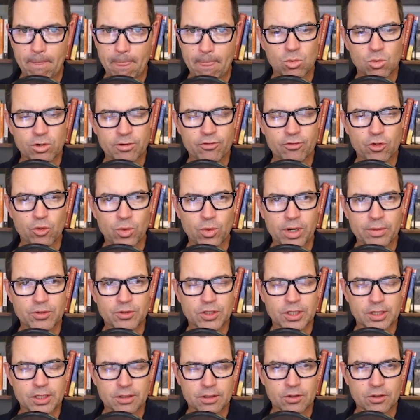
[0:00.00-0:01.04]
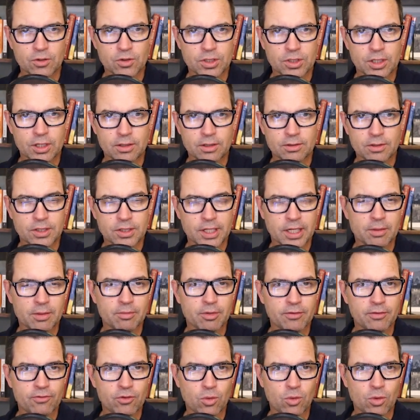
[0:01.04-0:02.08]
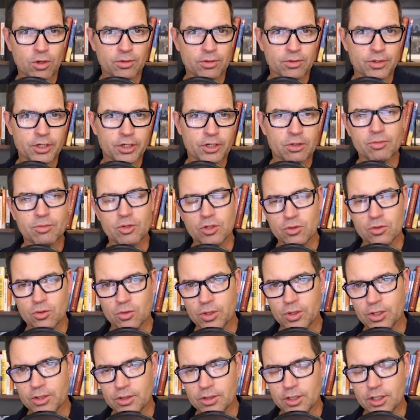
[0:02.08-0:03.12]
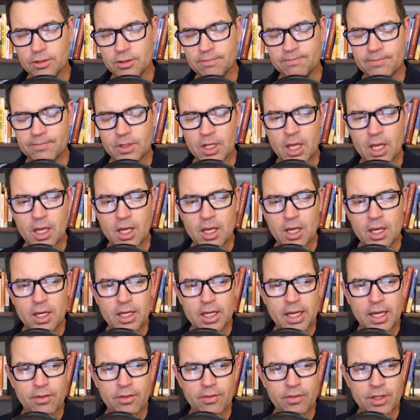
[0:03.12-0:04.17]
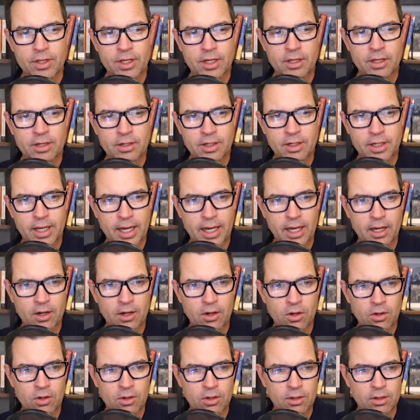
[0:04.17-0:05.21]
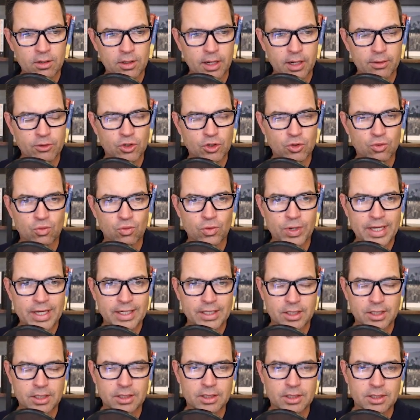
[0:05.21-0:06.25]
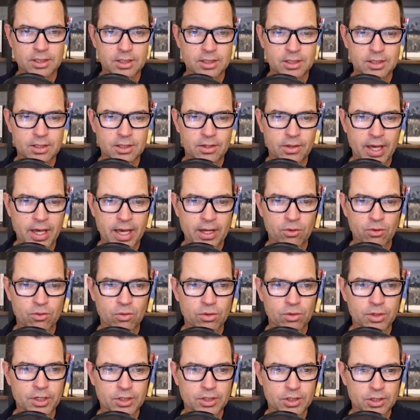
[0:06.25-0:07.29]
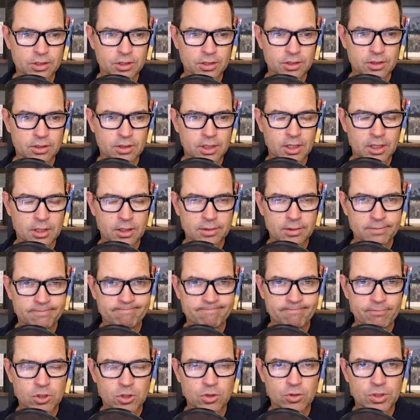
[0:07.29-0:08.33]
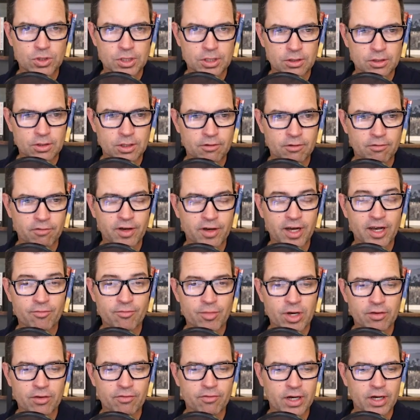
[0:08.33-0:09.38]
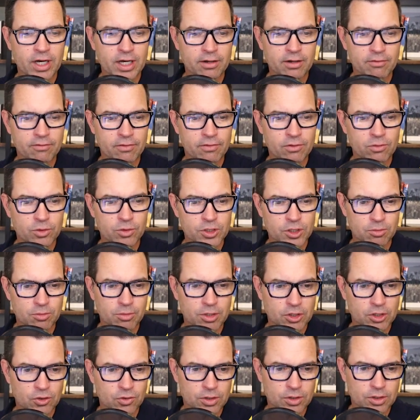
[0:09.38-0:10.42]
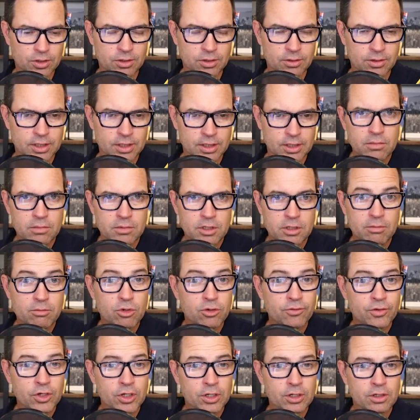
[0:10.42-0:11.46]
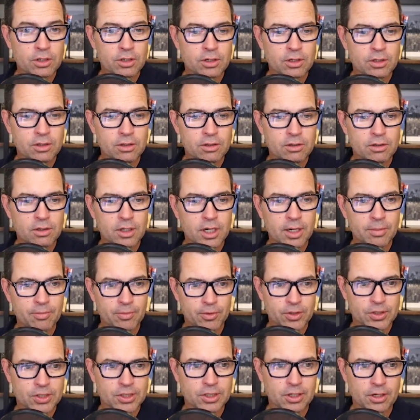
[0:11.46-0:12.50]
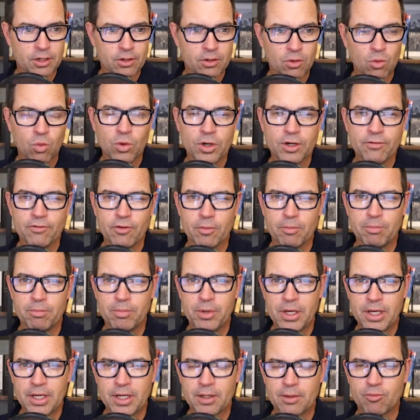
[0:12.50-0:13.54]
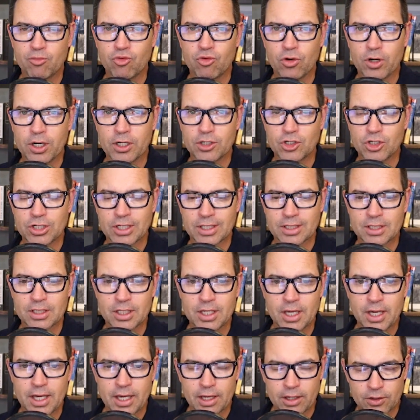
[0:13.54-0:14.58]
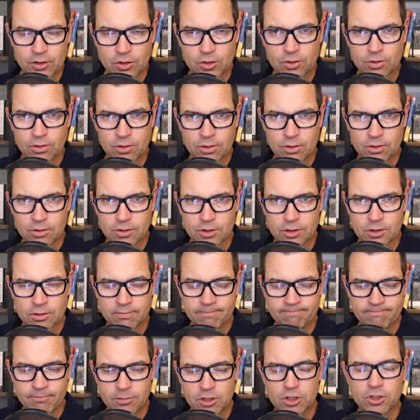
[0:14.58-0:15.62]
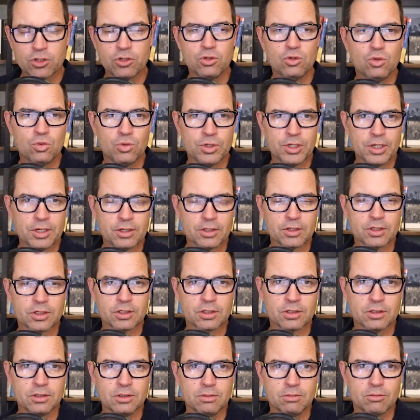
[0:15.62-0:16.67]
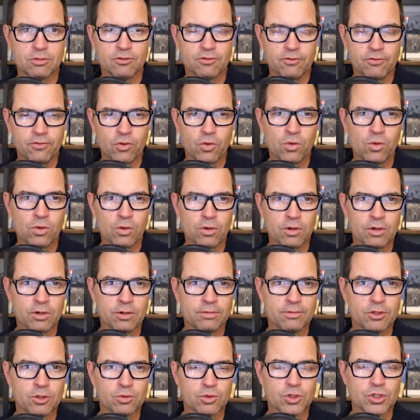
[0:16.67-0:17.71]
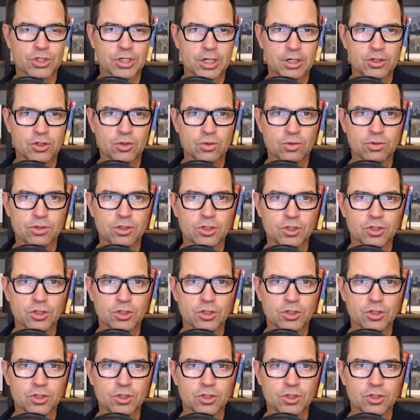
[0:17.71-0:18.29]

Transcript: What if your website goes down? Is that above the waterline or below the waterline? And then how would you rate that risk using the 5x5 risk matrix? Moving up the scale, what if a big project cancels 2 weeks before you were scheduled